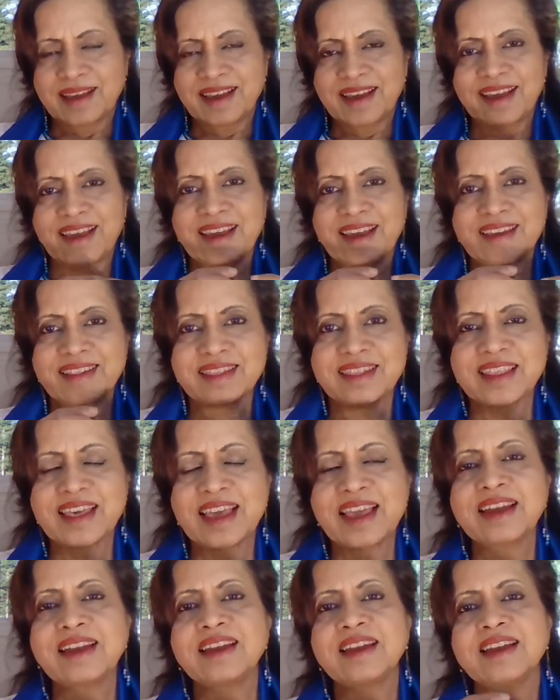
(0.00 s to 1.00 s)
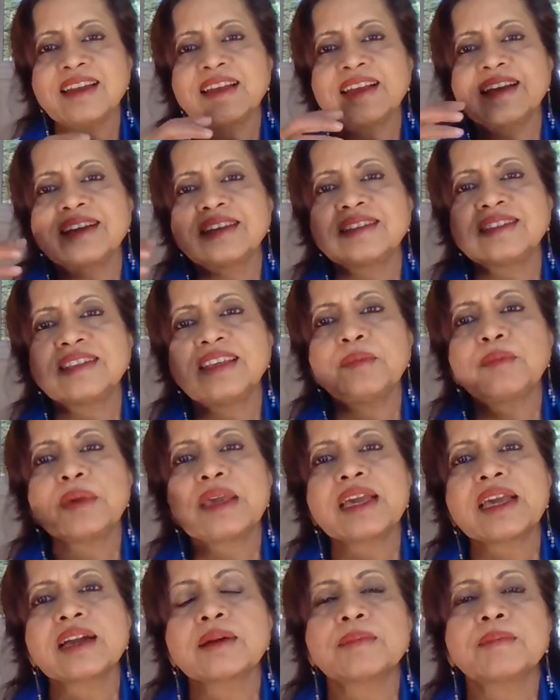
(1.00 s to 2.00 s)
and then they
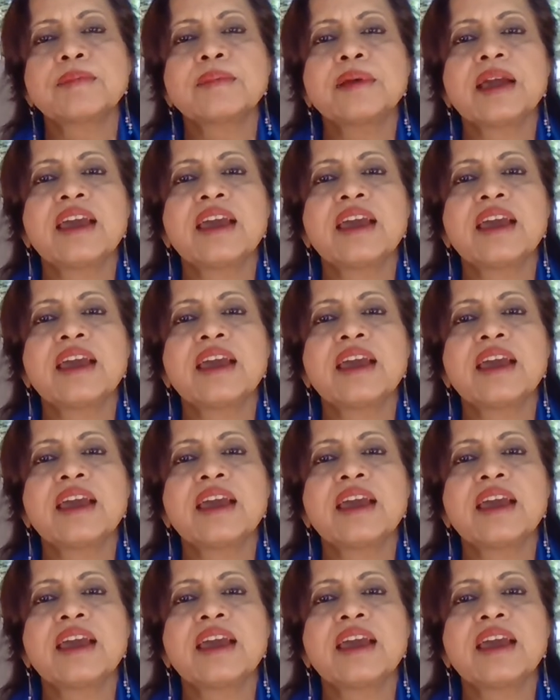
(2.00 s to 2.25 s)
make up